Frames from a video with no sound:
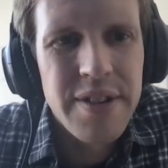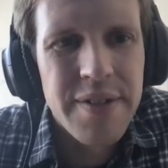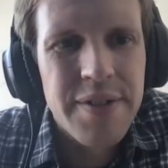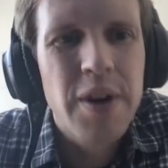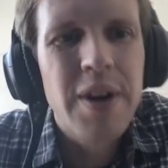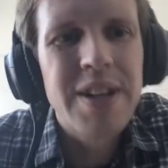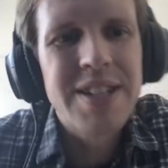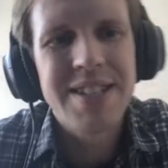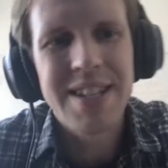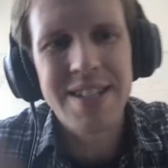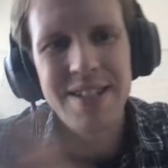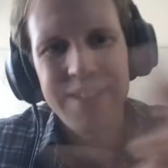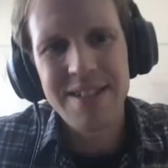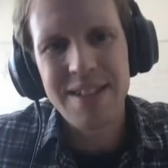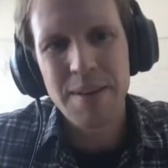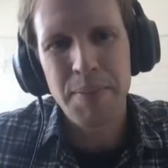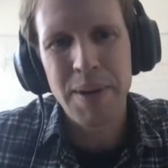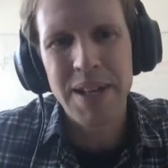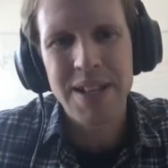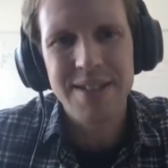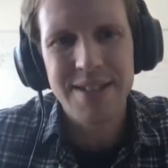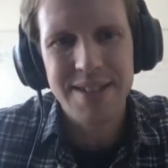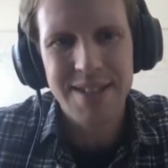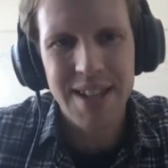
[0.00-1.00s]
Of course this is a
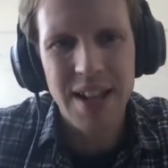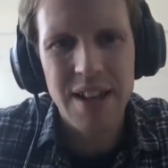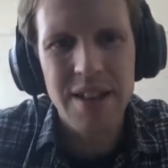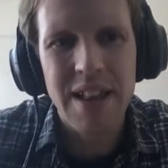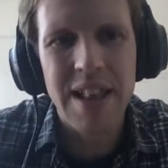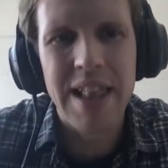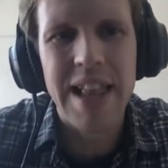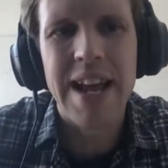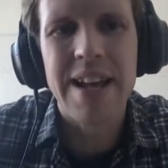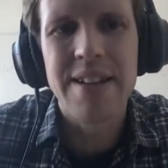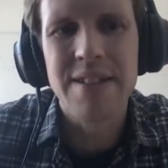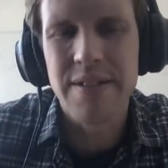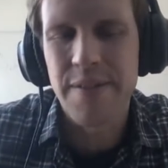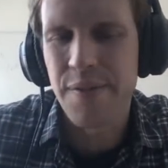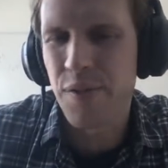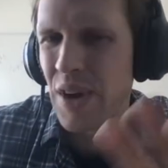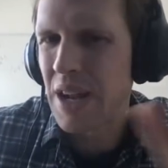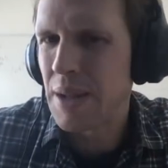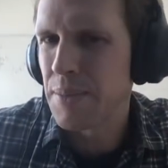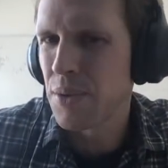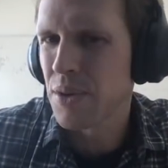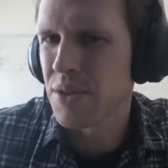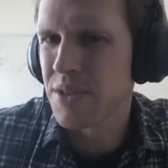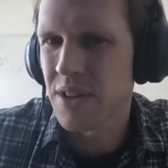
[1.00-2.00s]
bit still the land of
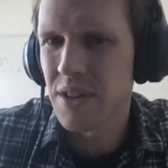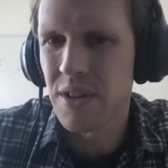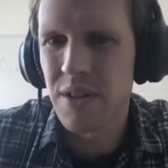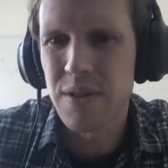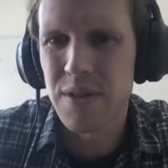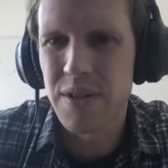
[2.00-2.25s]
rainbows and